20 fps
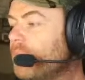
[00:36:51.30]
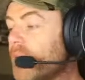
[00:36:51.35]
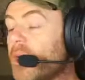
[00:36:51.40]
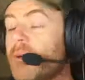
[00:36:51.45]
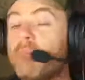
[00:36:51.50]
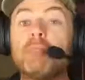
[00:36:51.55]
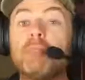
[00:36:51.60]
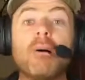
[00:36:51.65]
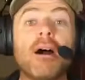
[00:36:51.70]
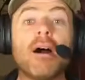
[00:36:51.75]

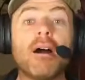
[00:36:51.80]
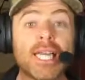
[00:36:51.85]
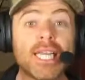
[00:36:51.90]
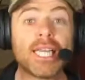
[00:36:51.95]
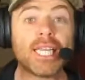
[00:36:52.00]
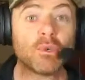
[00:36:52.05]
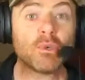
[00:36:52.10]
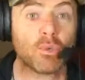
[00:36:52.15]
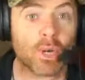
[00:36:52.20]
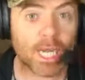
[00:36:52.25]
By
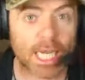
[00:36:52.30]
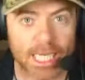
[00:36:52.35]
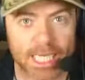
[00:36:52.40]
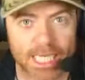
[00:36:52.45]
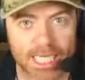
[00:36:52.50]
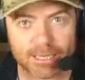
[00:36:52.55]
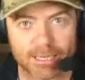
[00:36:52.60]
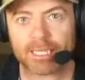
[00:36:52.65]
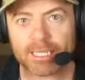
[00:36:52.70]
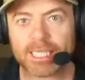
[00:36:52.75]
the way,
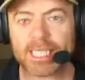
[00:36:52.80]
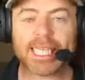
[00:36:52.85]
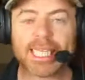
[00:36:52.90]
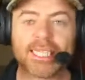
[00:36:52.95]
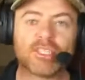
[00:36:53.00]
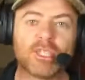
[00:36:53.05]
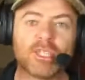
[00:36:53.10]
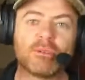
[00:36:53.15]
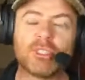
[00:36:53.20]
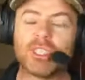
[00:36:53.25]
let me take
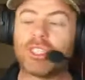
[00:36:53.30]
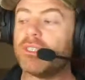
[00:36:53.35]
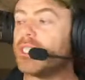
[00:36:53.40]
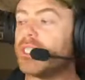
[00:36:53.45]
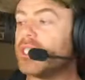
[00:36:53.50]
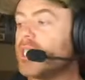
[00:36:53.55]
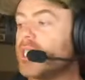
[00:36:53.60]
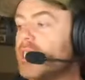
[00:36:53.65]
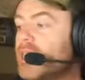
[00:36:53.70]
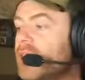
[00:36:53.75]
this
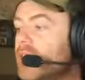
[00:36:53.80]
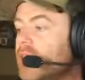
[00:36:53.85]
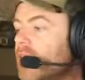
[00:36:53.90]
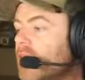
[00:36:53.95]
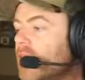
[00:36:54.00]
opportunity.